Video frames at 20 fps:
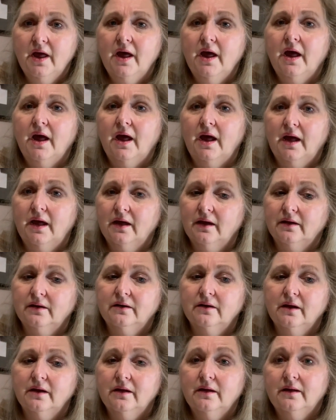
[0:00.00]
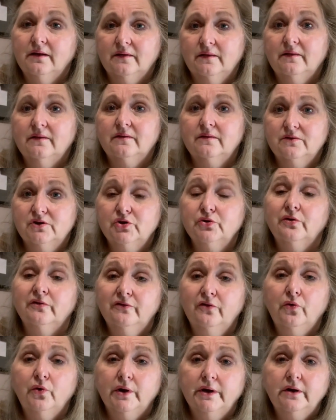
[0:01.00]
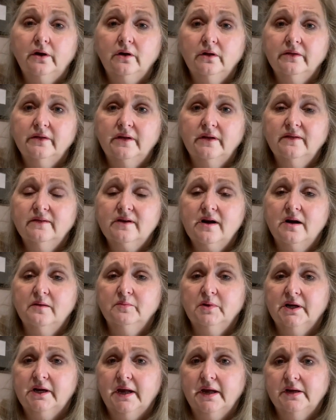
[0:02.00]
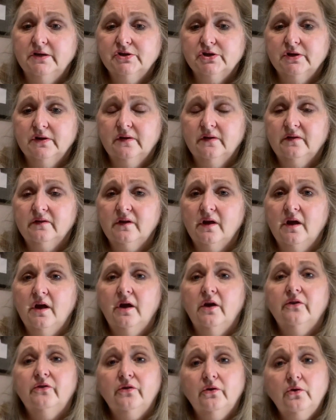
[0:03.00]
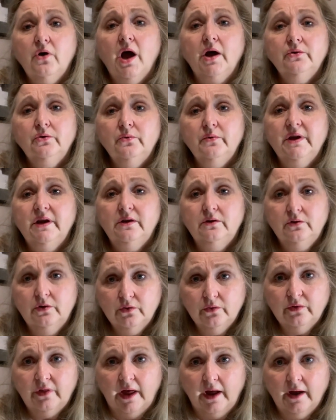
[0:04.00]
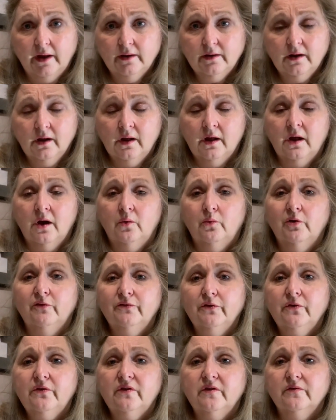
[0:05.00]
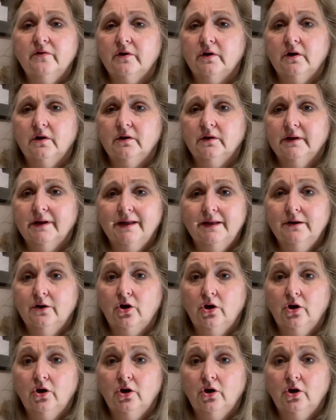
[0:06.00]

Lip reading: And it's to avoid all these complications. So, how do we do that? Well, first of all, in all